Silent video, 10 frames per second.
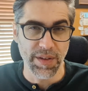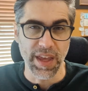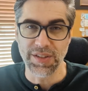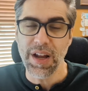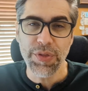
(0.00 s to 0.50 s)

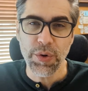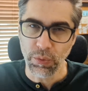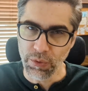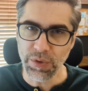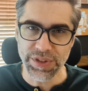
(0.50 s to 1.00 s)
it's not the
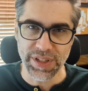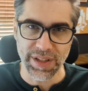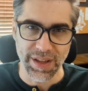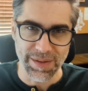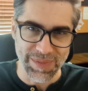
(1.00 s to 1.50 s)

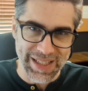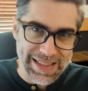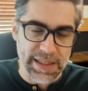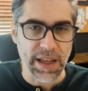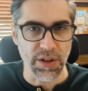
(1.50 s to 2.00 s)
rules
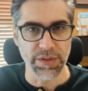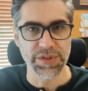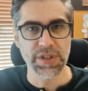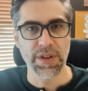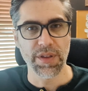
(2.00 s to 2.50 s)

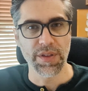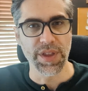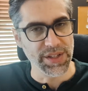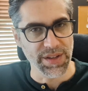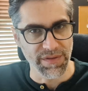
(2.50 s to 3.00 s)
themselves
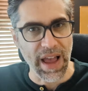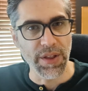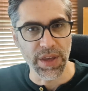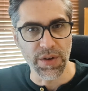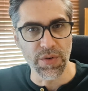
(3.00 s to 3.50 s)
that is the
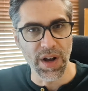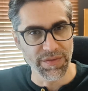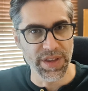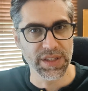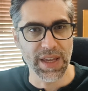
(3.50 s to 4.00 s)
value
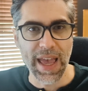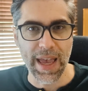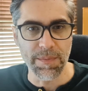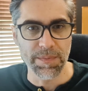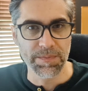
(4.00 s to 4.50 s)
of this
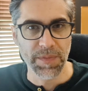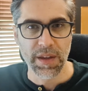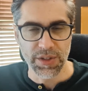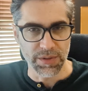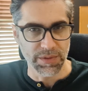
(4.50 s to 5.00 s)
game.
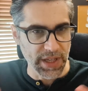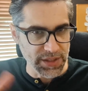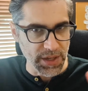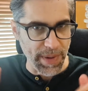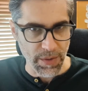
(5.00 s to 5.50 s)
So
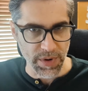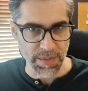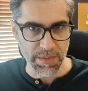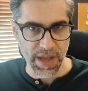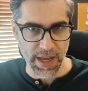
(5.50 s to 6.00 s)
let's unpack what I
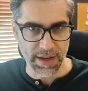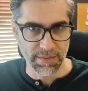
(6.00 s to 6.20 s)
mean by that.